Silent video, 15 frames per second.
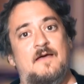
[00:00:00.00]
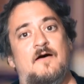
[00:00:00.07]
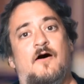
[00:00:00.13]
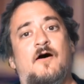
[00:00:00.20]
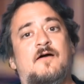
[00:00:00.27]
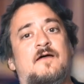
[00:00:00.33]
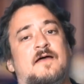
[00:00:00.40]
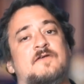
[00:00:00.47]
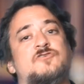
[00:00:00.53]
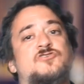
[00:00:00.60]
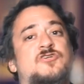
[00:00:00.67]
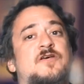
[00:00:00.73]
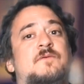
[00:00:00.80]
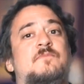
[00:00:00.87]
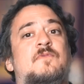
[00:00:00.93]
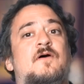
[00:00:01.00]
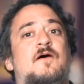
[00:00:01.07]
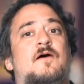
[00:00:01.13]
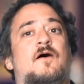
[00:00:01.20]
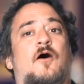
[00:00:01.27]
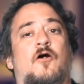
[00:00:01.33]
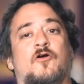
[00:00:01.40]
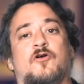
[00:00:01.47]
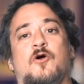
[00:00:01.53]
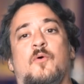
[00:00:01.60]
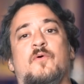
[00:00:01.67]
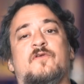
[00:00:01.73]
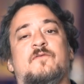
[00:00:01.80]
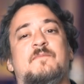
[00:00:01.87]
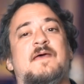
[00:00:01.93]
Huck and Jim are
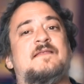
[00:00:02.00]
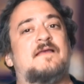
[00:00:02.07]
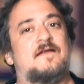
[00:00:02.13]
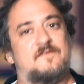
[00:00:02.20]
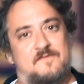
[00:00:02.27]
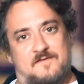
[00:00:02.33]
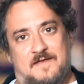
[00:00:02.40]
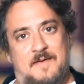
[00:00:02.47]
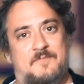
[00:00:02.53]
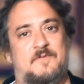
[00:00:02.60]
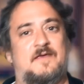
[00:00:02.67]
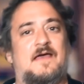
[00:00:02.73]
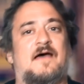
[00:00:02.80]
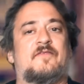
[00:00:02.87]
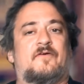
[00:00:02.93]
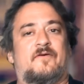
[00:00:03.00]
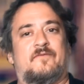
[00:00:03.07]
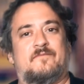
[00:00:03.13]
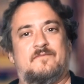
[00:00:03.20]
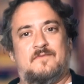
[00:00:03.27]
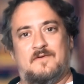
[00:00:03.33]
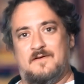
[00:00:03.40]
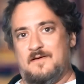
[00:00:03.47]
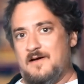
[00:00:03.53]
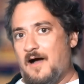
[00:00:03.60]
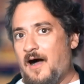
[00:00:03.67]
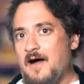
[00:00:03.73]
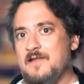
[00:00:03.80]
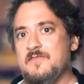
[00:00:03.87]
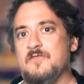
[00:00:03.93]
going to make that escape together
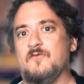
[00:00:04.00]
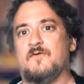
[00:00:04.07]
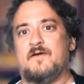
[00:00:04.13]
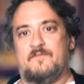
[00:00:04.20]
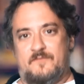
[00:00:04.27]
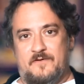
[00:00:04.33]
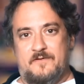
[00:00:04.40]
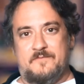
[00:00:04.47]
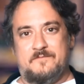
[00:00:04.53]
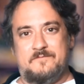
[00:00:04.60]
on the river.